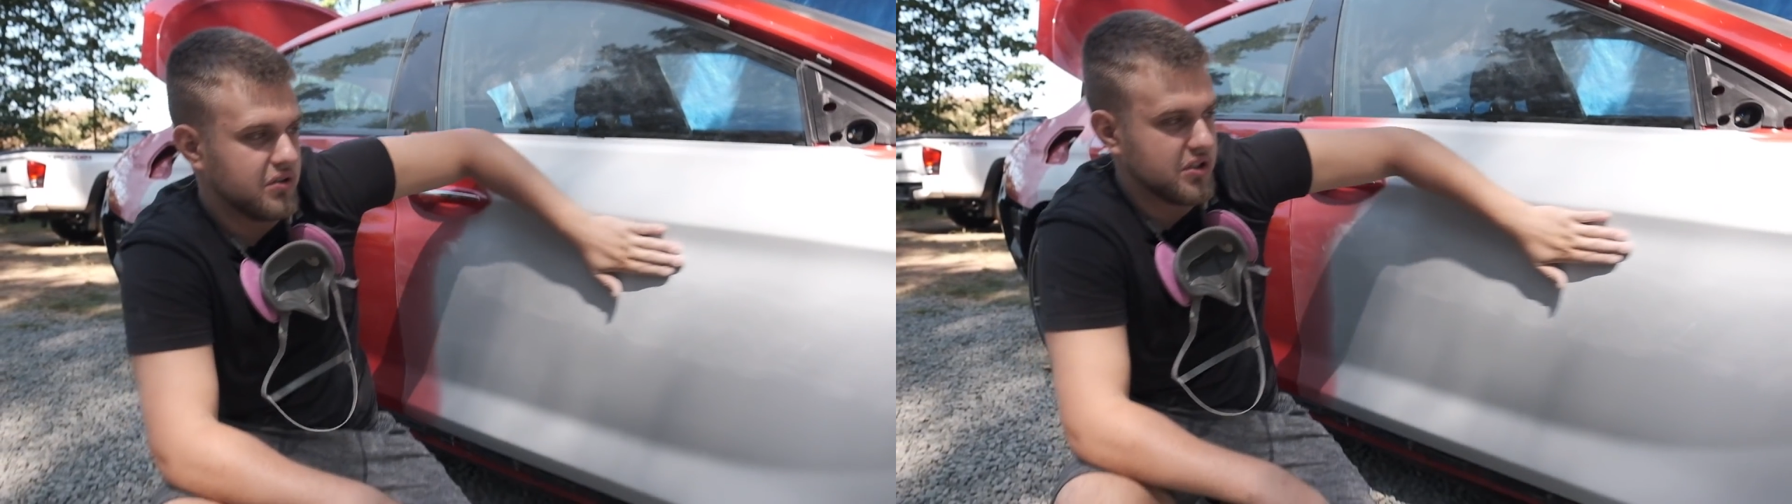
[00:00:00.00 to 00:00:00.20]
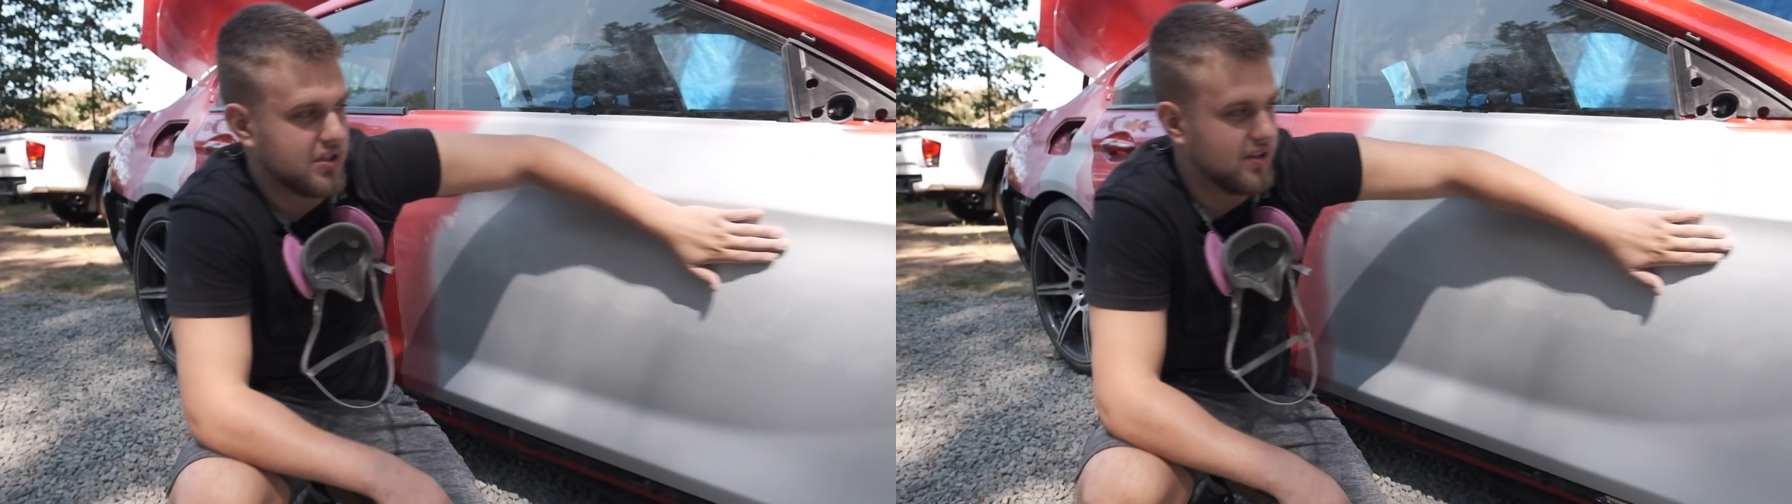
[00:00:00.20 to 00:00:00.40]

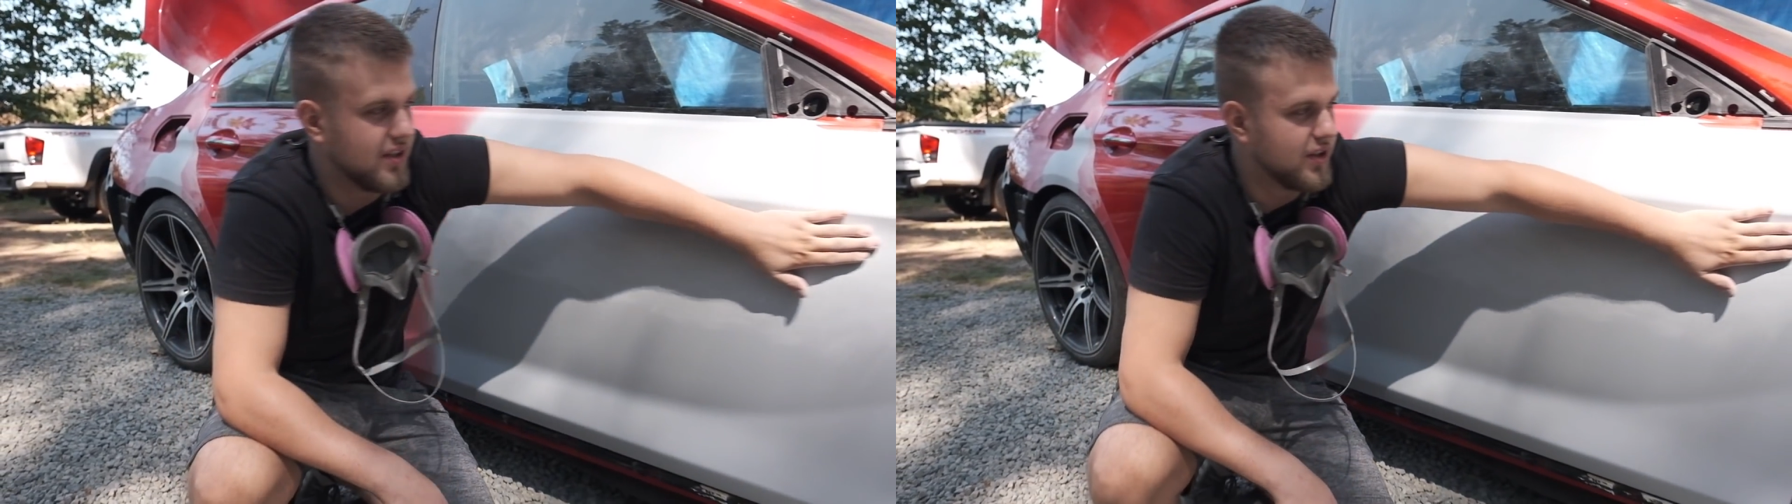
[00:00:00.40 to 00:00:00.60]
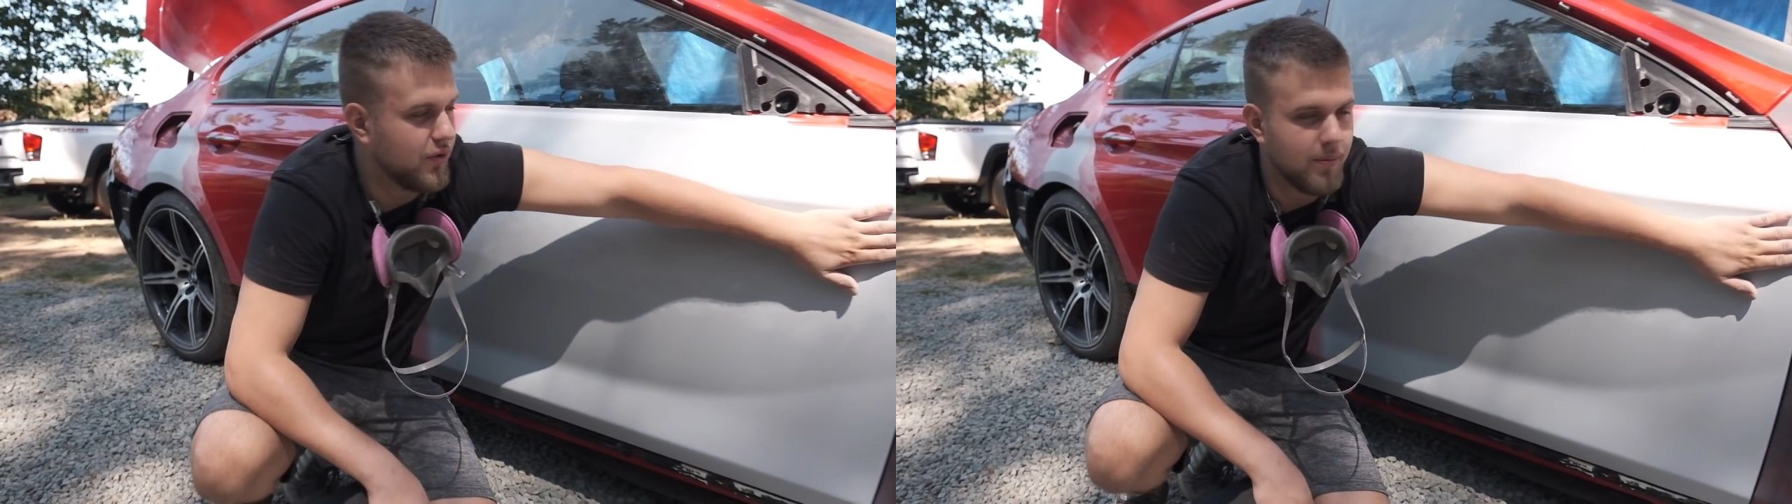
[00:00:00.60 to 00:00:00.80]
just
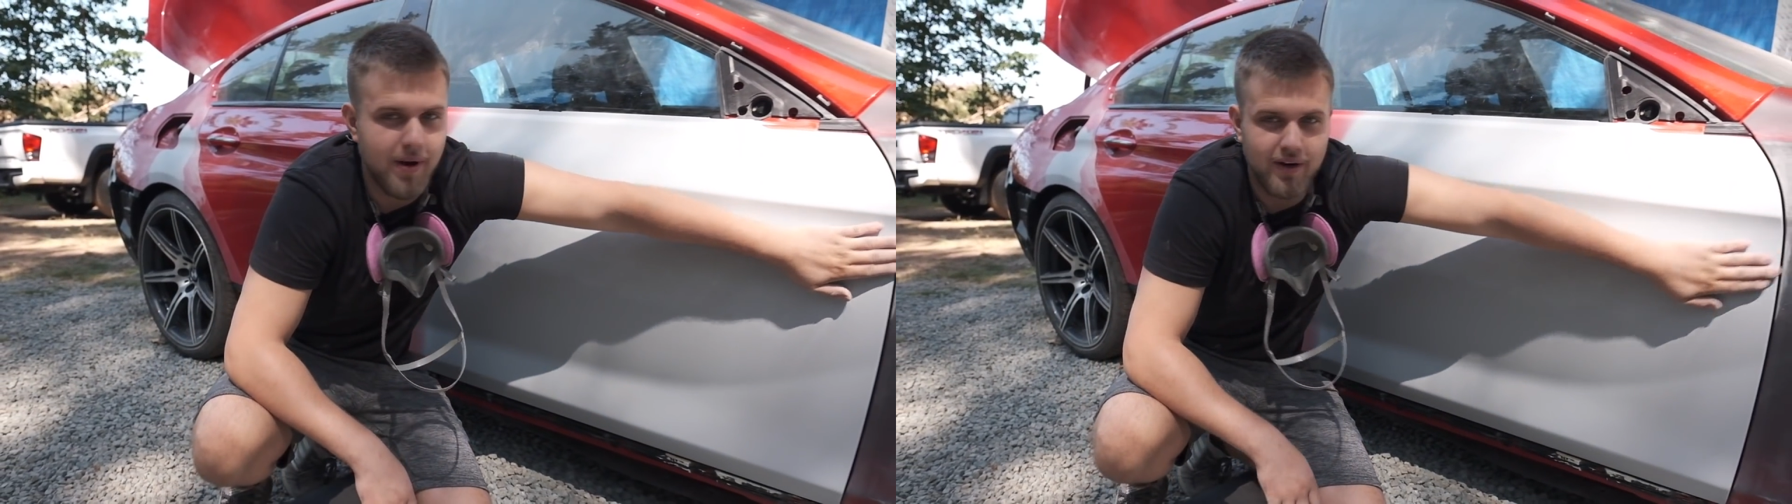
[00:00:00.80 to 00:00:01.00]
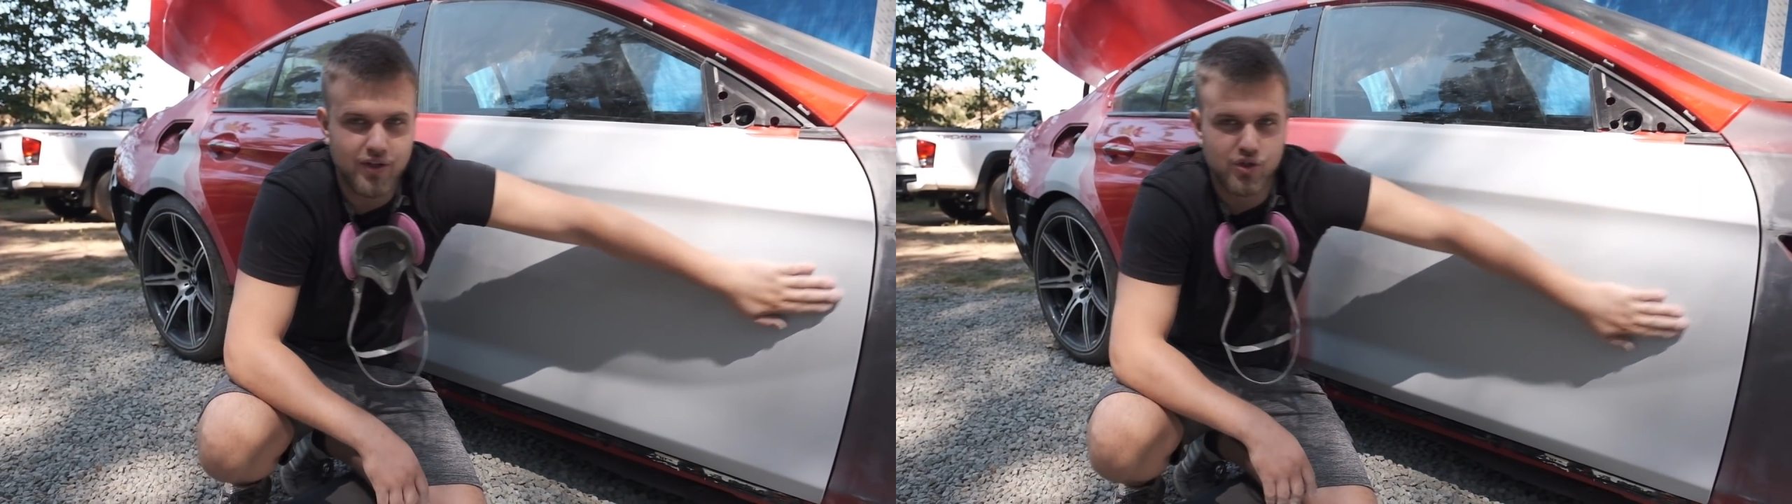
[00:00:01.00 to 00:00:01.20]
the
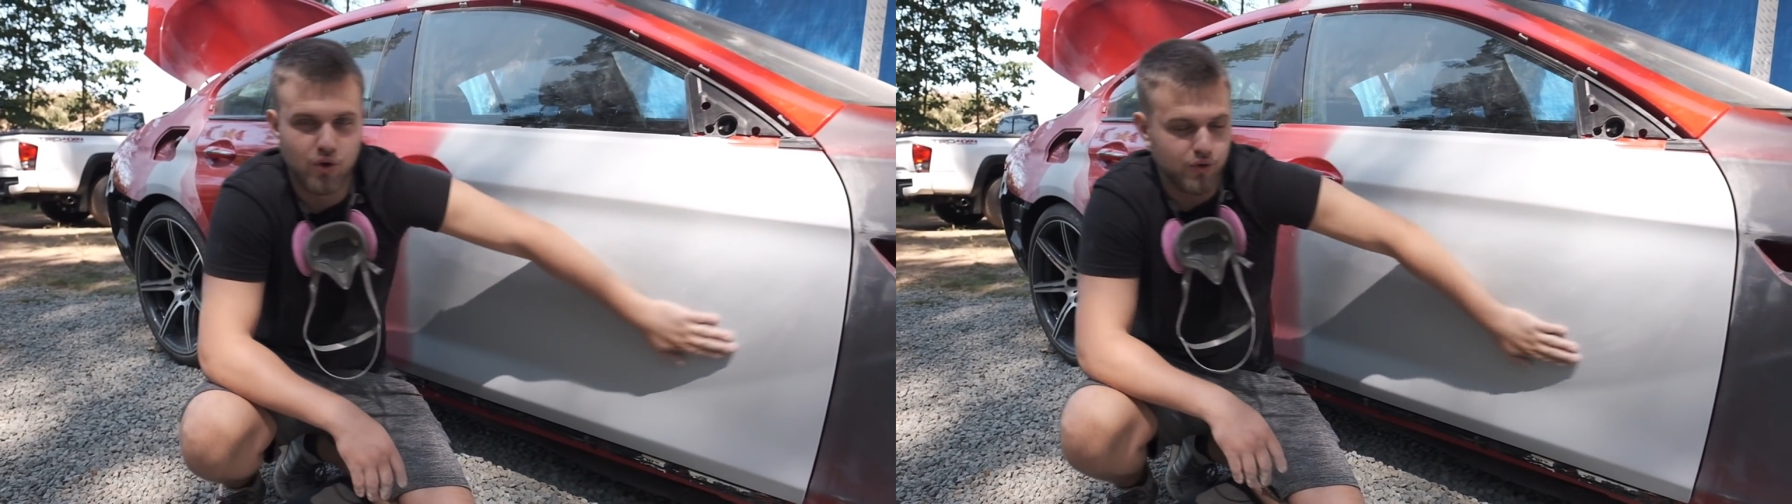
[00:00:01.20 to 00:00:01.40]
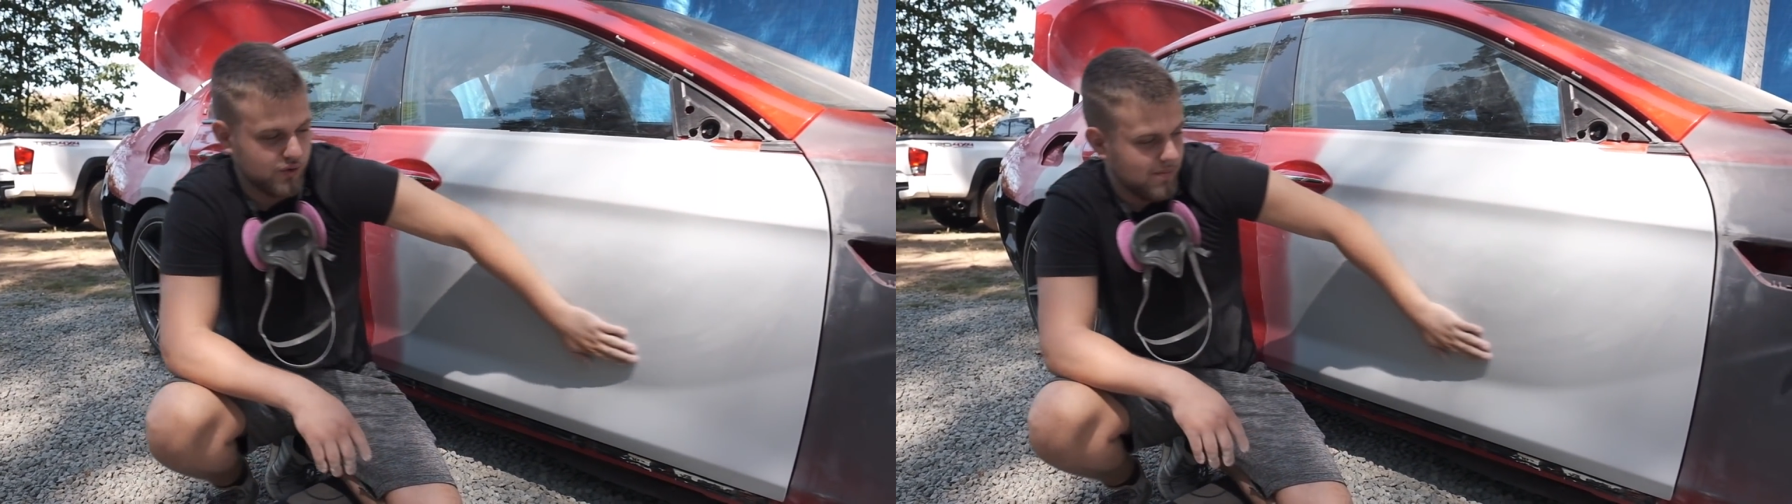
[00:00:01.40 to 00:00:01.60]
repair on this
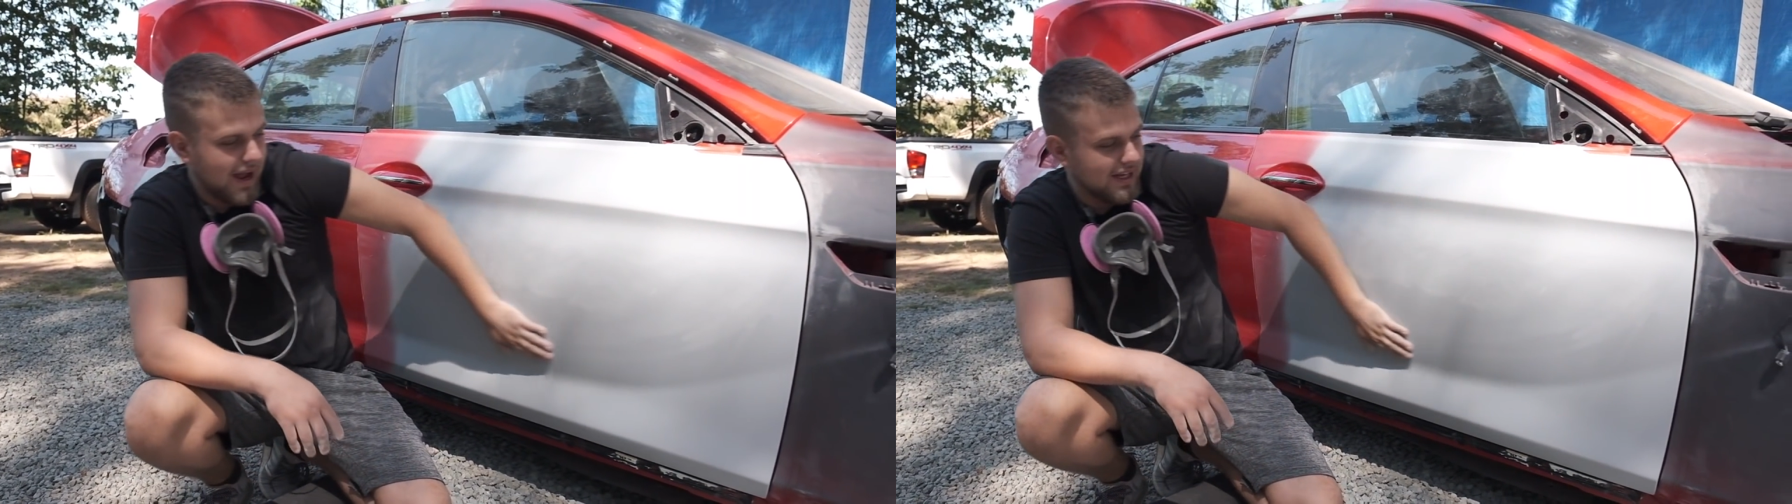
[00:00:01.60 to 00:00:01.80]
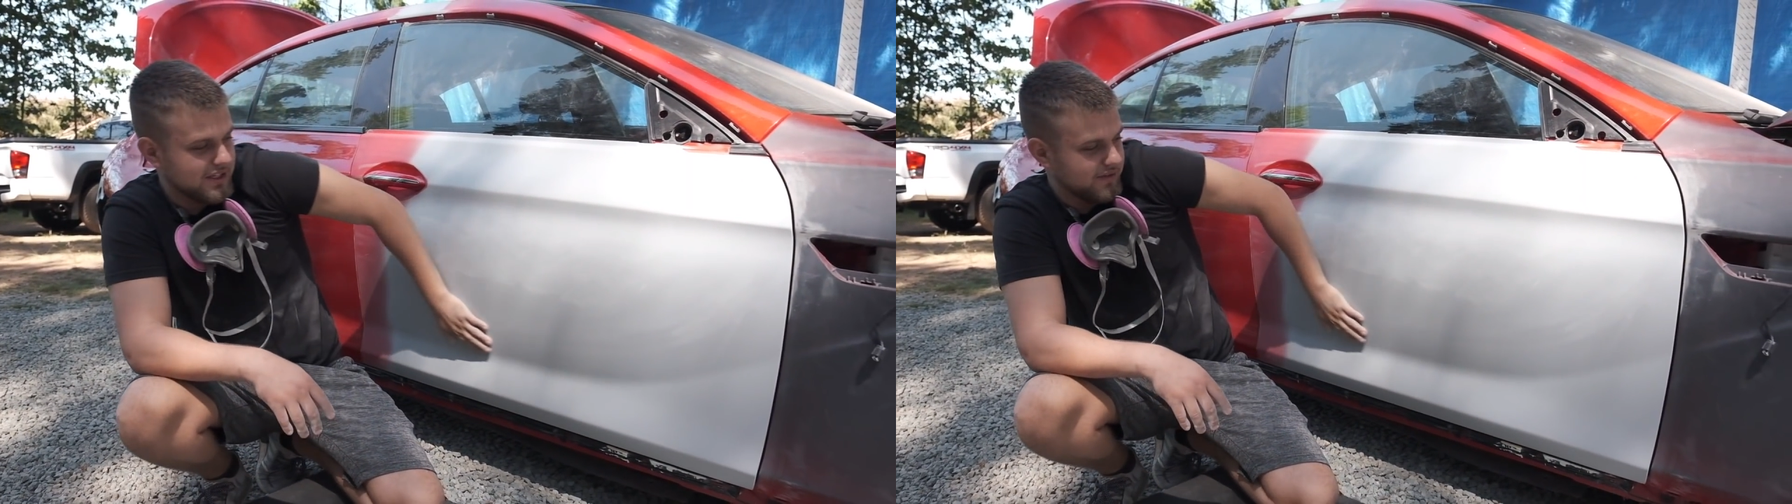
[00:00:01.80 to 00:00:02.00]
door was
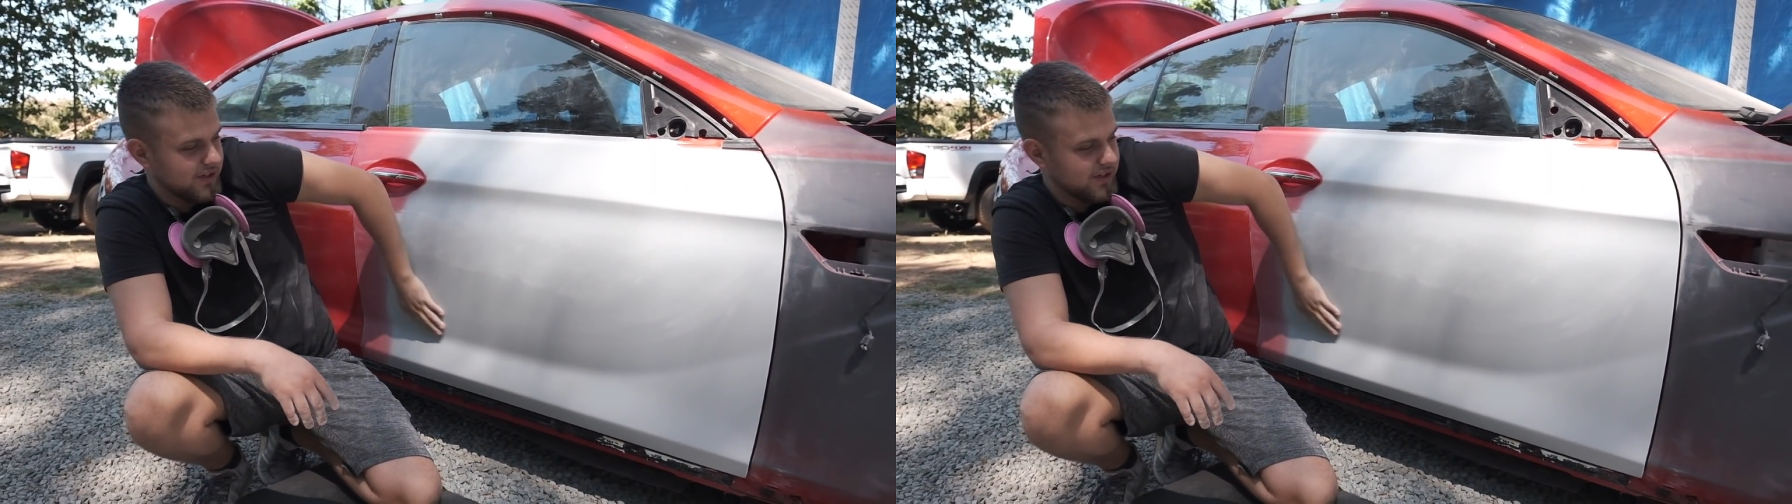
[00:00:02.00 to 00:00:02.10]
massive,